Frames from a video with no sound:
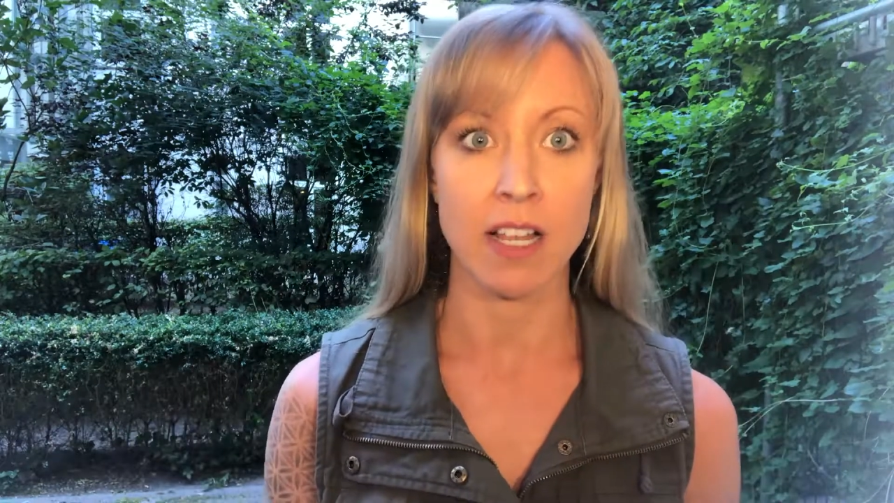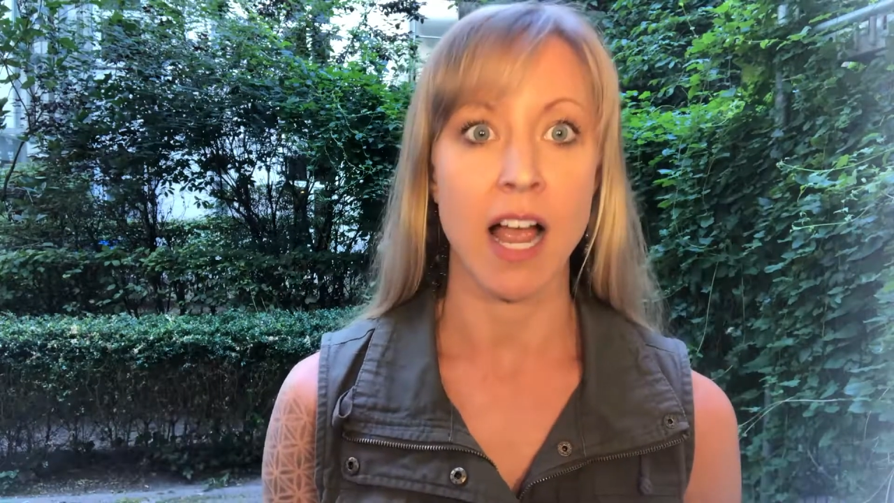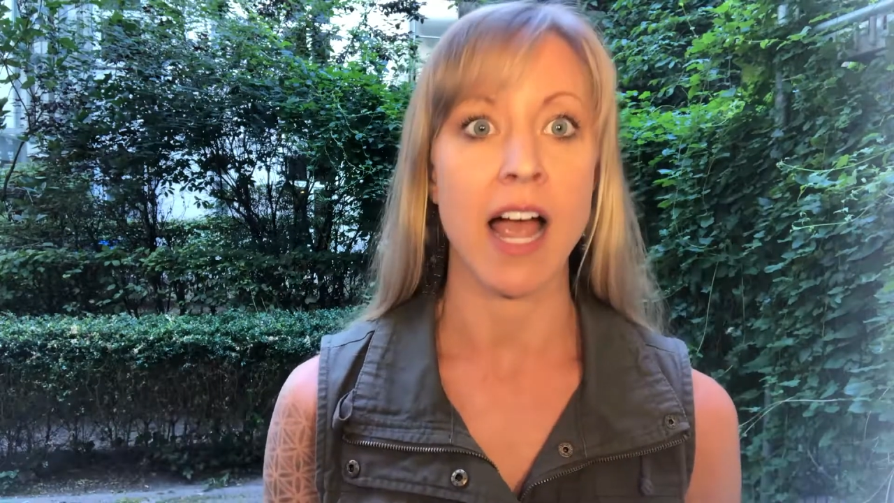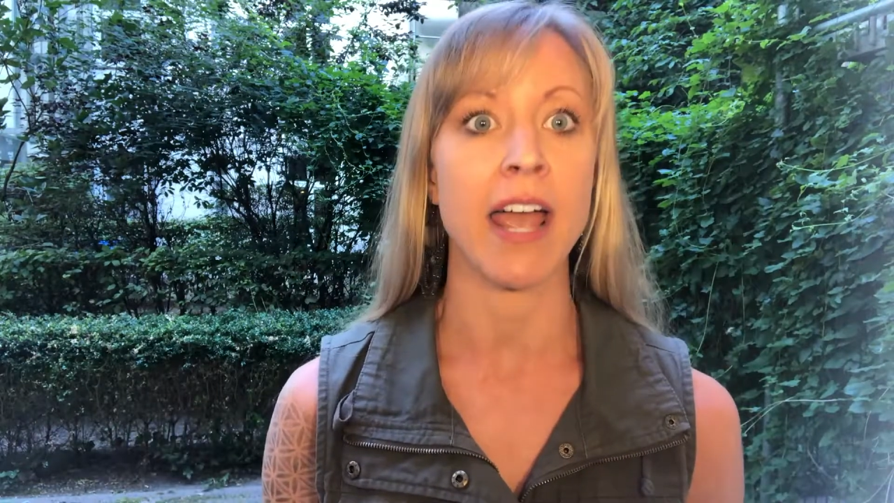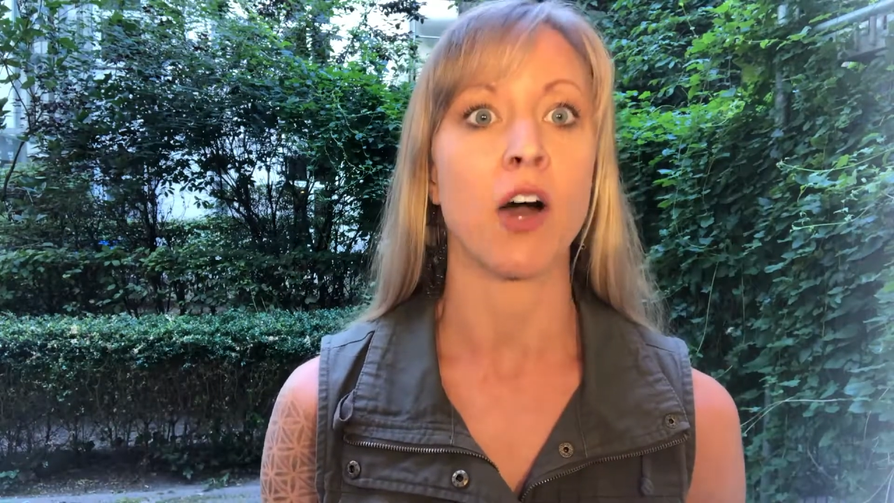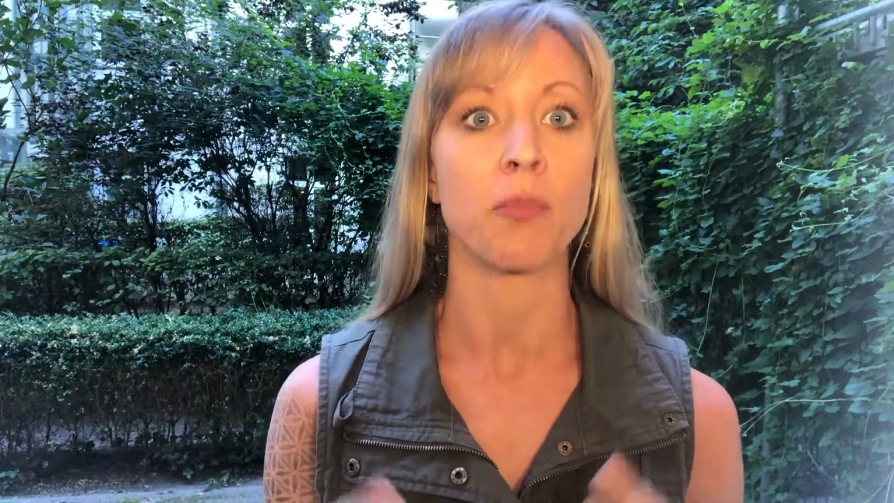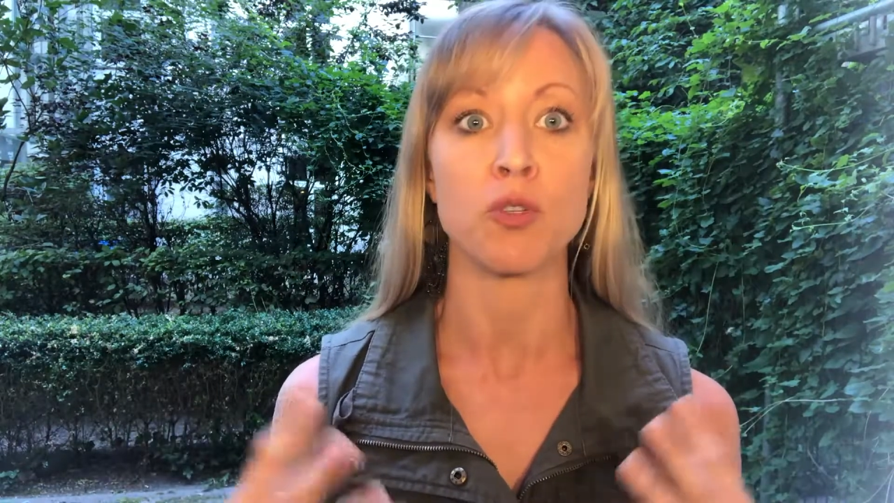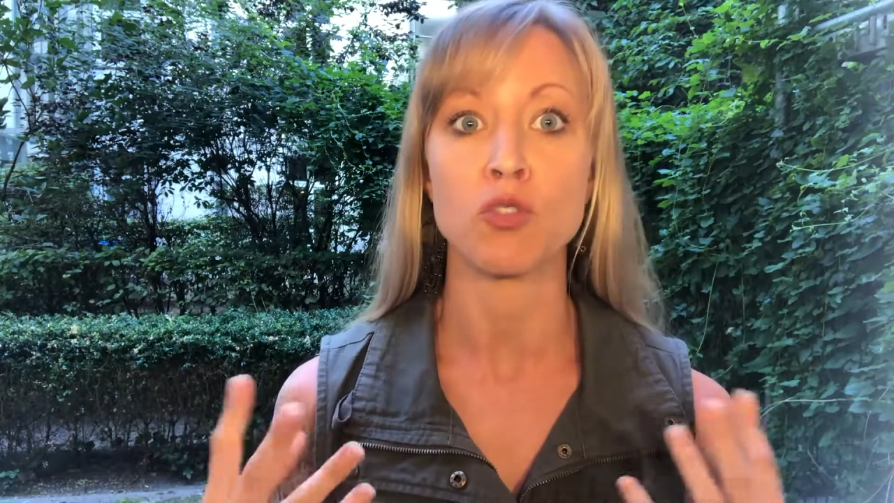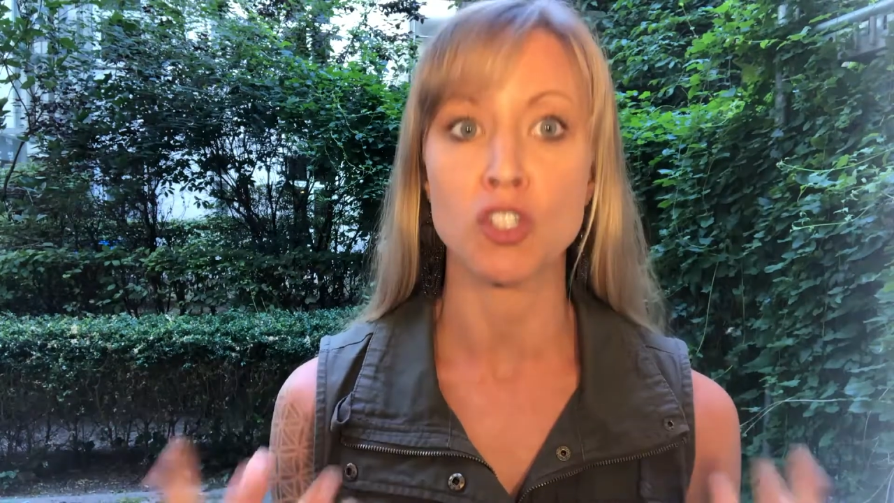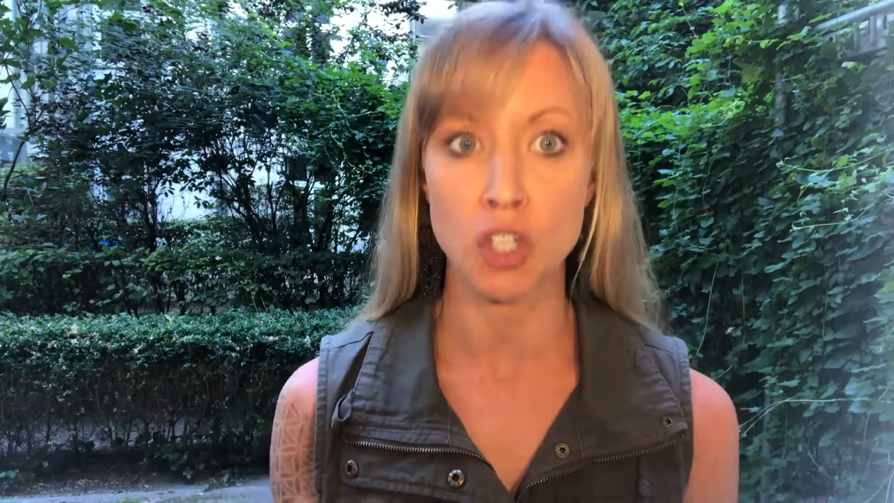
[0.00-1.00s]
I help you
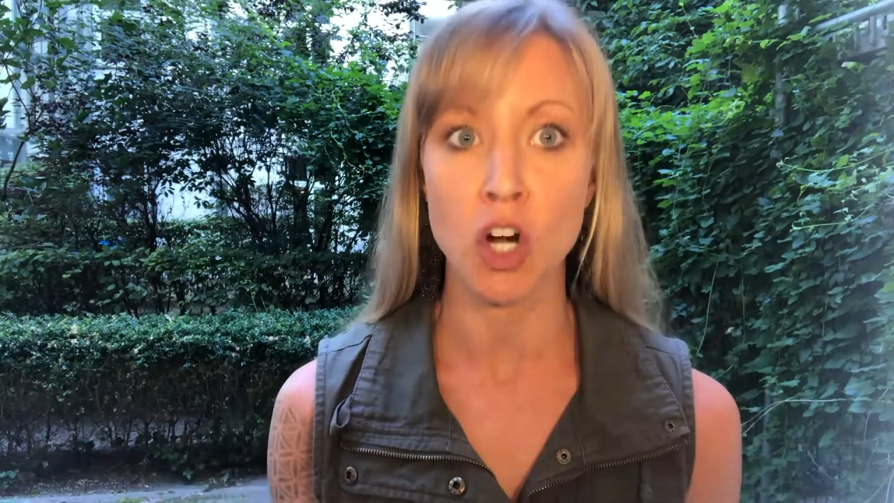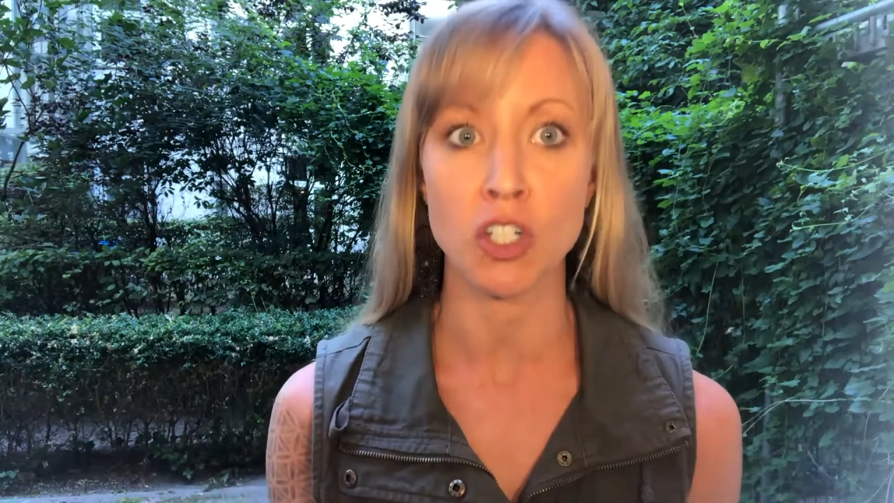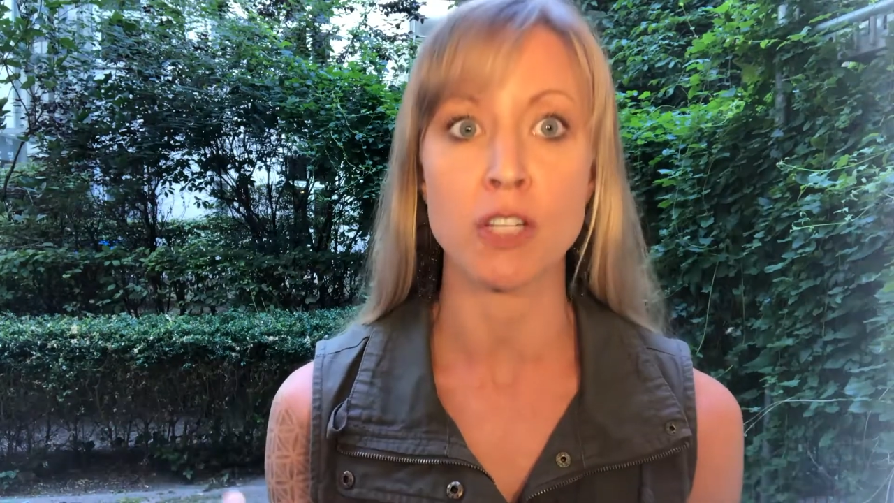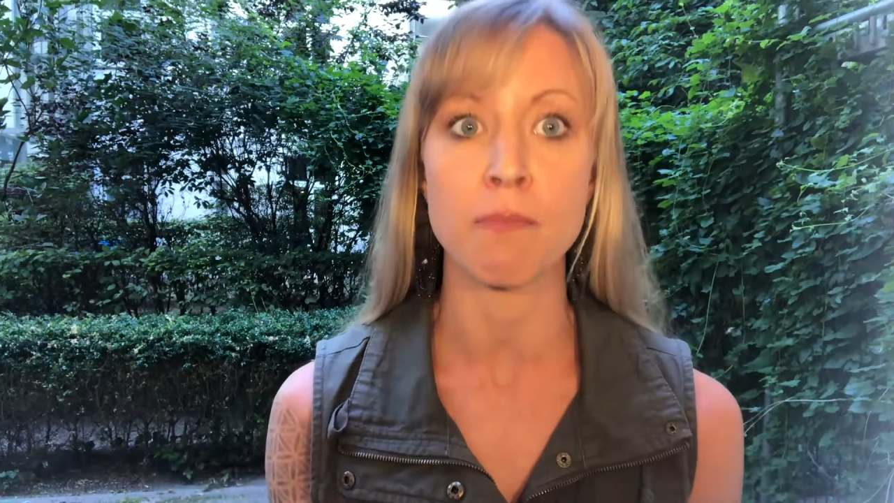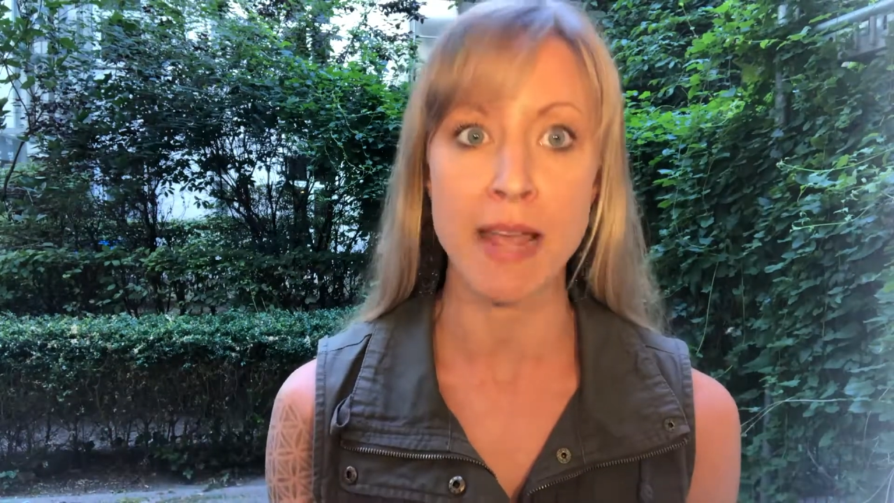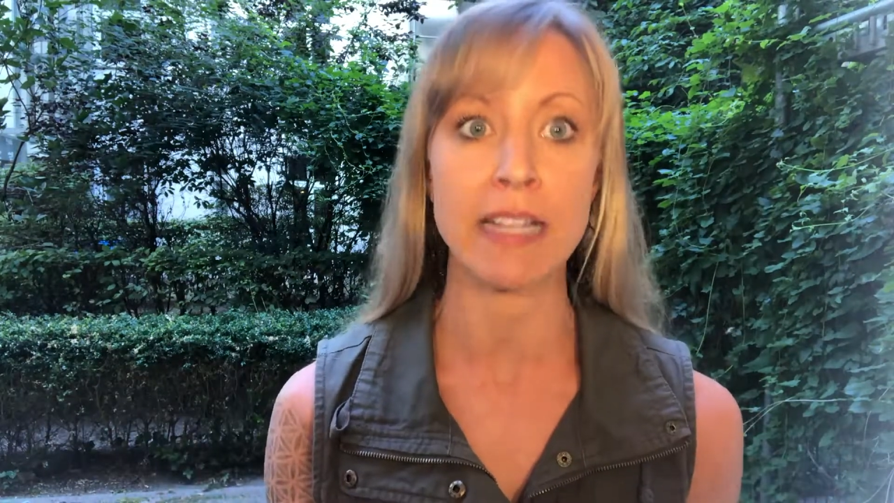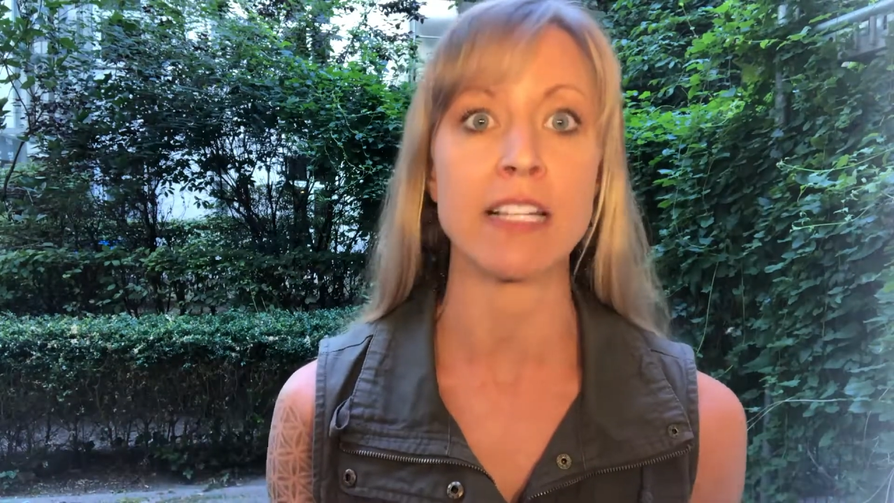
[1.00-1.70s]
start to make